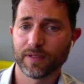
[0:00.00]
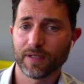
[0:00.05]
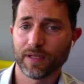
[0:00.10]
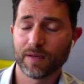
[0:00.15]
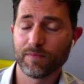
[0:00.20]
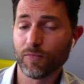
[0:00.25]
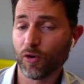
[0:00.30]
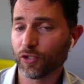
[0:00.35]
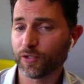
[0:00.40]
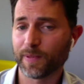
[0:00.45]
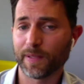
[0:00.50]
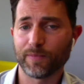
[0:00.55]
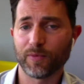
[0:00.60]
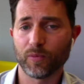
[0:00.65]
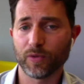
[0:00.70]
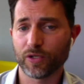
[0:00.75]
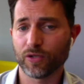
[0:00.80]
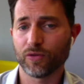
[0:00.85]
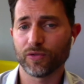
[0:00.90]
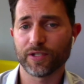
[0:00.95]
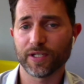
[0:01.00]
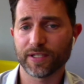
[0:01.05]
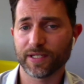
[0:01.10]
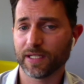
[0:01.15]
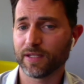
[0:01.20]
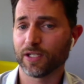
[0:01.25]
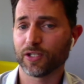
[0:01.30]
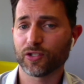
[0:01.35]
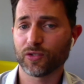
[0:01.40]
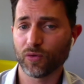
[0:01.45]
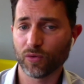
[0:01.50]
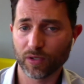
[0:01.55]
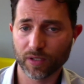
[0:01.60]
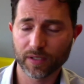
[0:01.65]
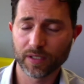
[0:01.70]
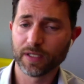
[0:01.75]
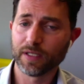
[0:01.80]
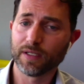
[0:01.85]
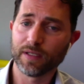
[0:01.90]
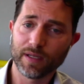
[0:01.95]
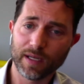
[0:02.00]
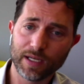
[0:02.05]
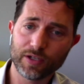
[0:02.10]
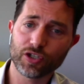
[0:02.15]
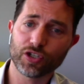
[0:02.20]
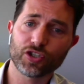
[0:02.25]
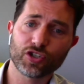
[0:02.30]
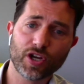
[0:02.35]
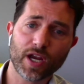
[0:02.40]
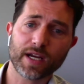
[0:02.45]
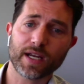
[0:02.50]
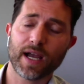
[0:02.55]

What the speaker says: And most people will use this in the store and just check